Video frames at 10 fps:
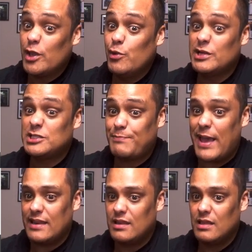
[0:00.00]
of what you would have
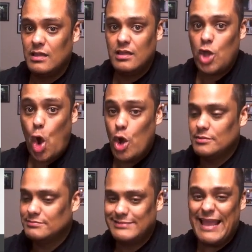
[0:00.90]
spent.
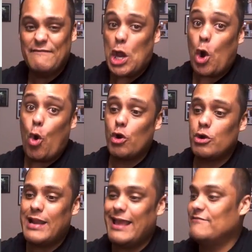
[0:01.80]
Not even a
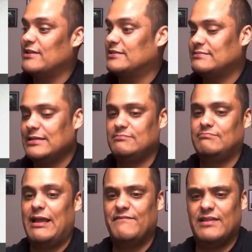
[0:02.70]
quarter, not even
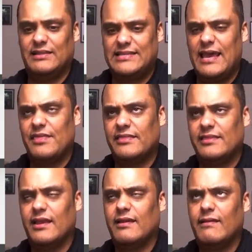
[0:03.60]
a tenth, I
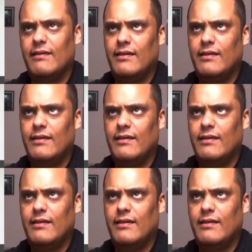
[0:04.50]
think.